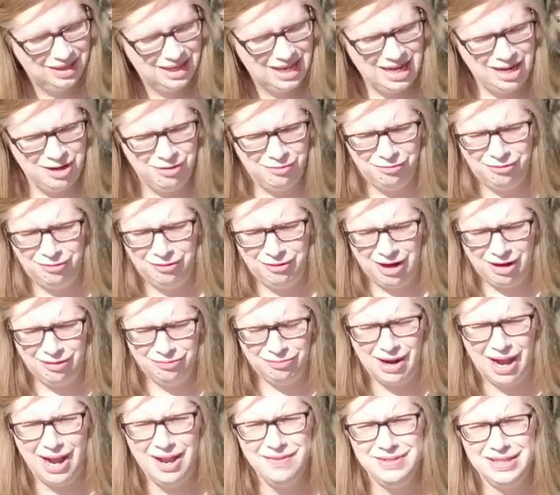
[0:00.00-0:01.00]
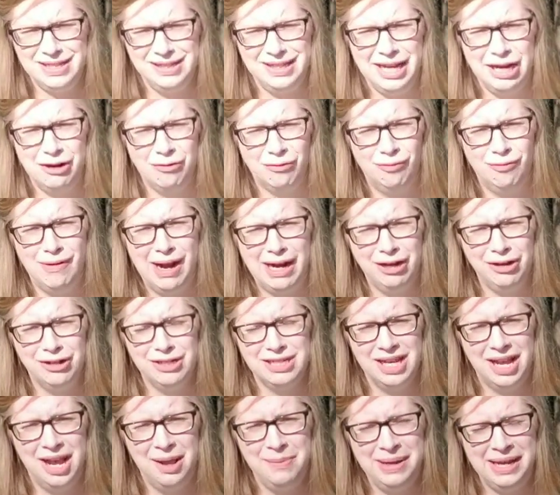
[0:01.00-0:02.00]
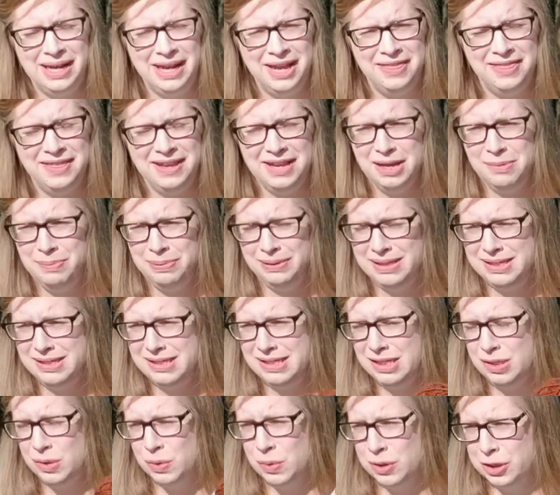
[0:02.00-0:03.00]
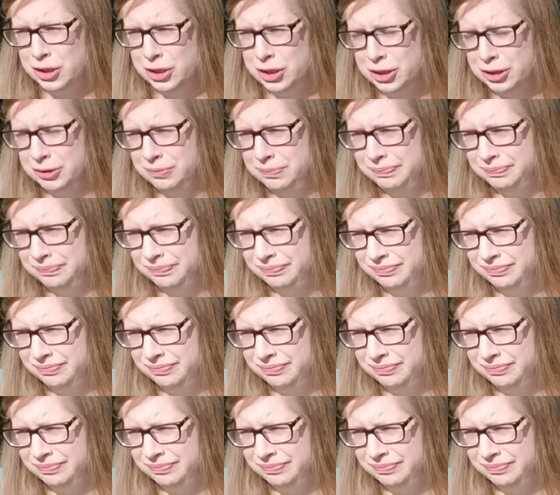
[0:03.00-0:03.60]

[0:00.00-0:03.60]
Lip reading: And it arrived in like record timing. I think I placed the order.